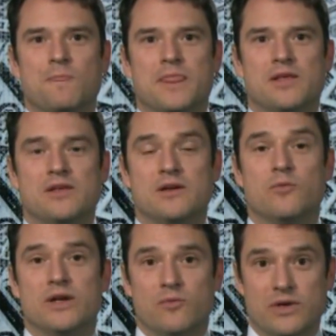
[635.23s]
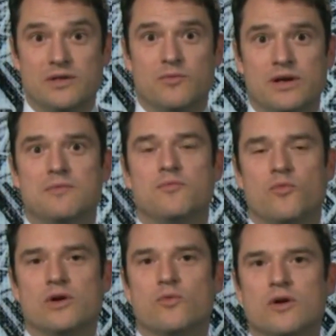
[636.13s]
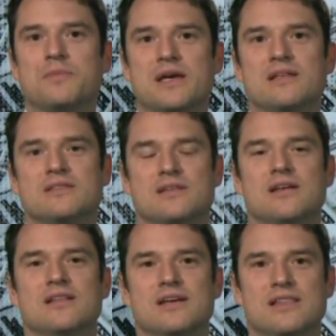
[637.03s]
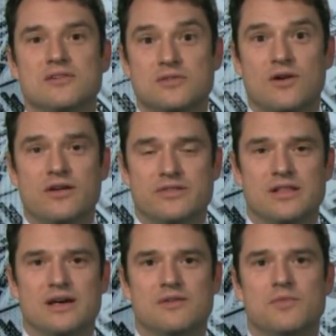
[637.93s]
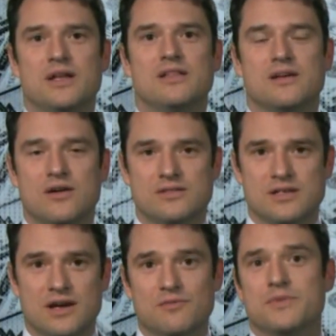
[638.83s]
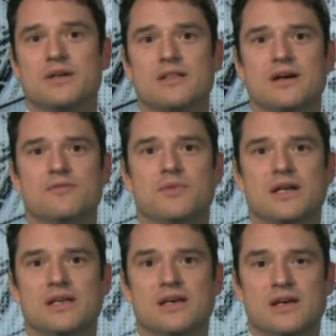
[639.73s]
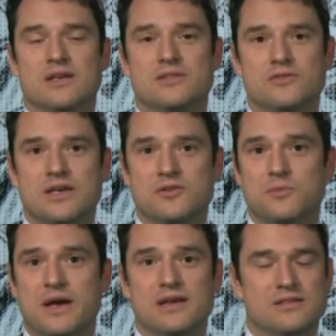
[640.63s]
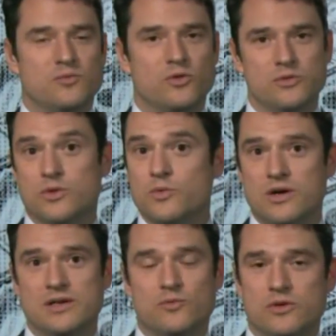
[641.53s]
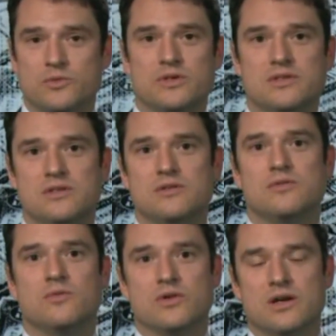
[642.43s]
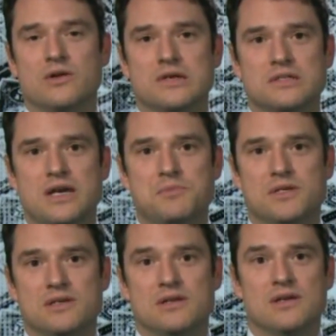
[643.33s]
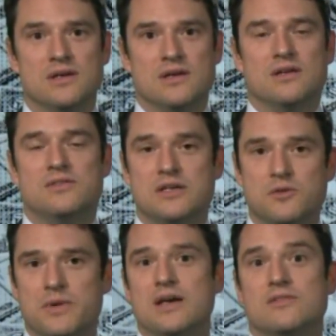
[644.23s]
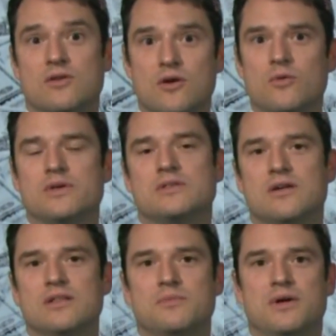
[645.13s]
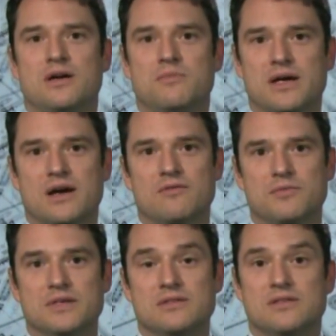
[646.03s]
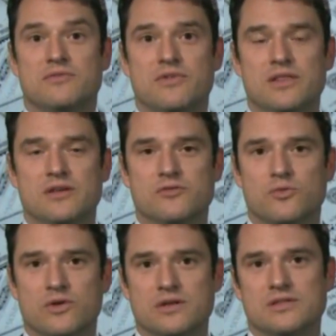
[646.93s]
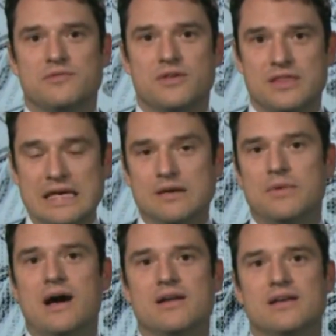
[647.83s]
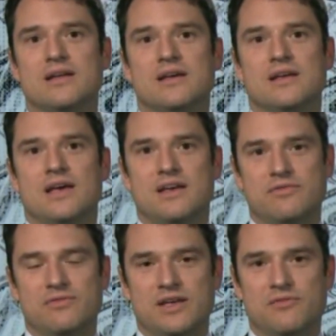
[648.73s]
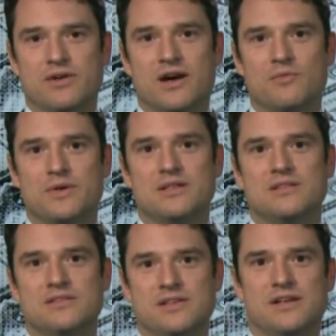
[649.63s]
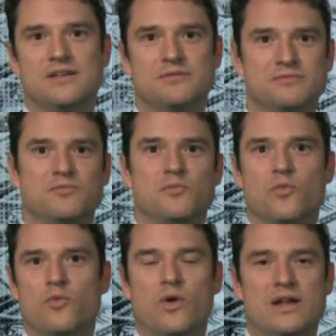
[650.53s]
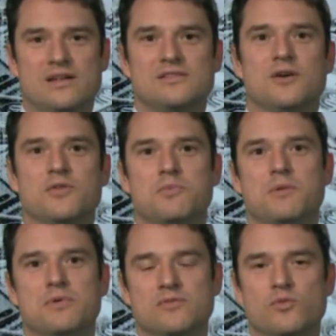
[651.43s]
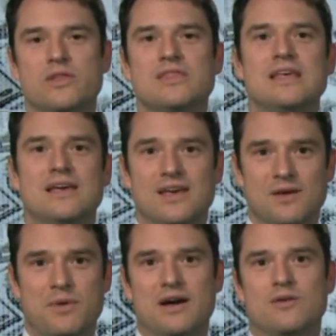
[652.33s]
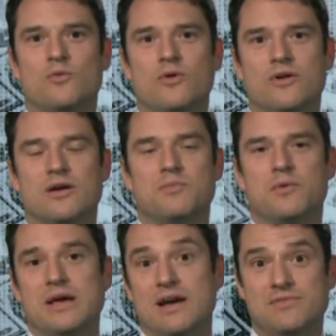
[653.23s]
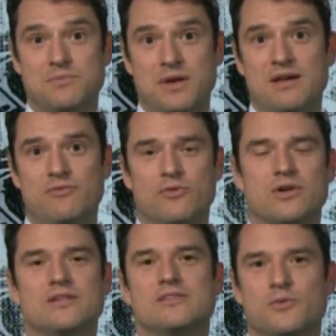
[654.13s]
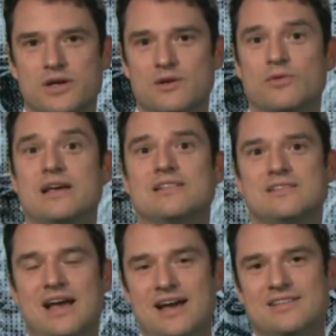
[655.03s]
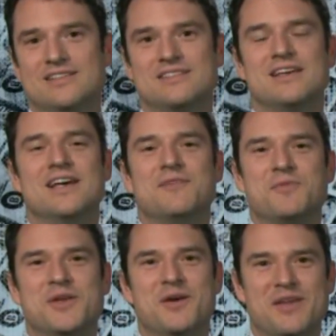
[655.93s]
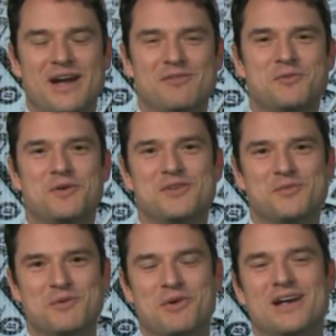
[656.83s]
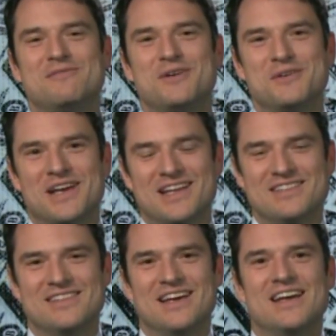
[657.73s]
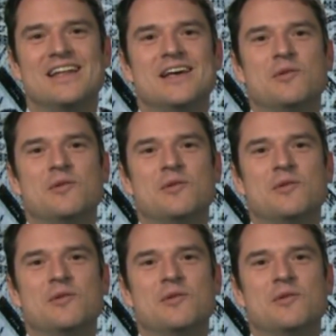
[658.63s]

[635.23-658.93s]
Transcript: You know, when a war begins suddenly, those cost a lot of money. They cost the government a lot of money. So central banks in World War I and World War II were no exception. Central banks are always called upon by governments to fund those wars. If you think about it, if a government, you know, went and told the people, we're thinking about a war, but we have to pay for it, so we're going to raise taxes, you know, the average person would probably vote against that.